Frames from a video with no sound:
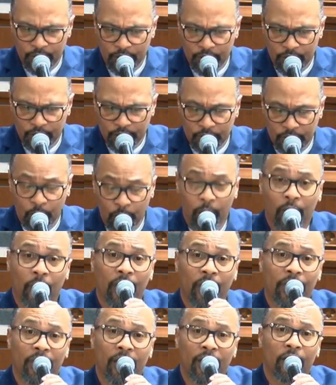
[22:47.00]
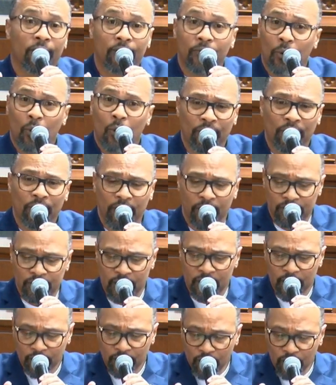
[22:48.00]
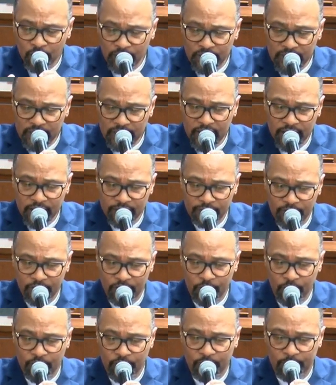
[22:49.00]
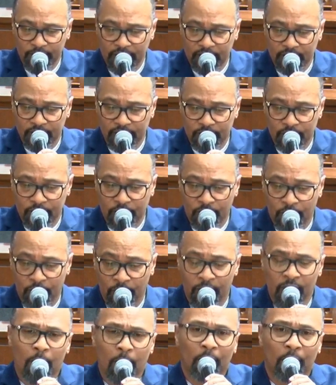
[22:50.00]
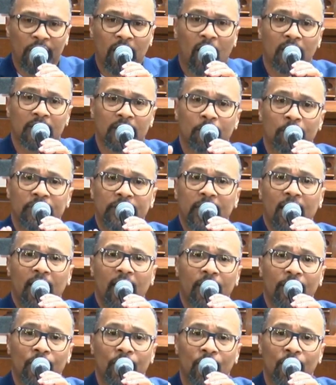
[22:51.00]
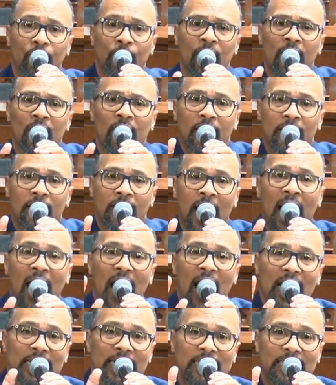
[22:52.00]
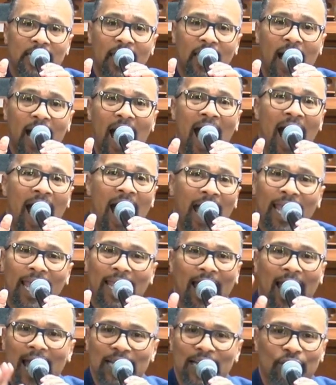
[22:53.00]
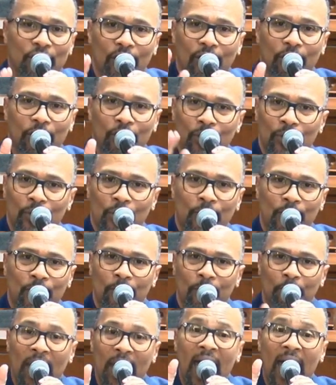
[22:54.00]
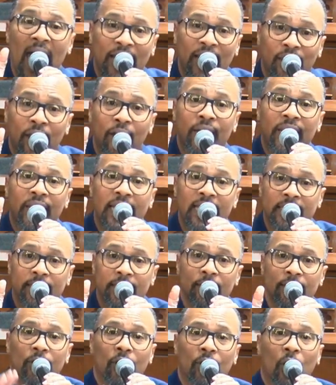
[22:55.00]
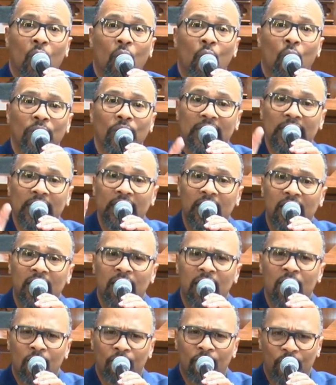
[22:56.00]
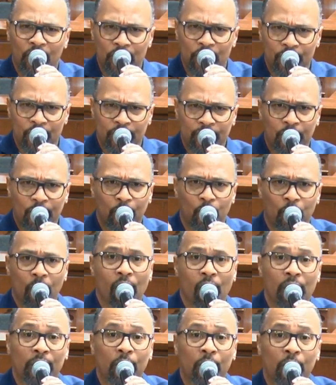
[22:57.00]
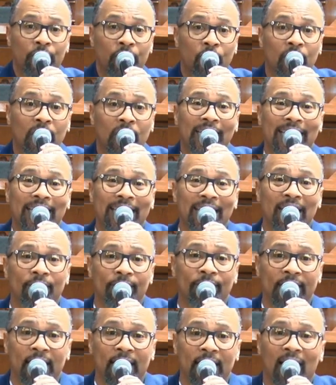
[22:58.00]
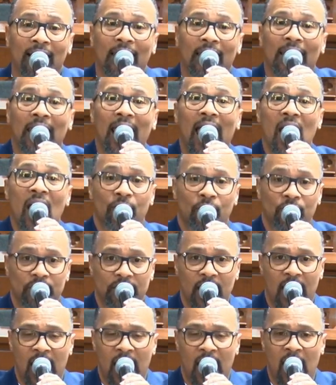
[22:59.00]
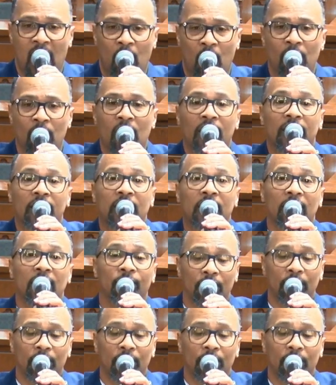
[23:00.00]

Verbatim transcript: to worry. Therefore, there's no need for you to be concerned because I'm telling you, God is saying, I got your back. There is no need for you to worry when you're living a lifestyle giving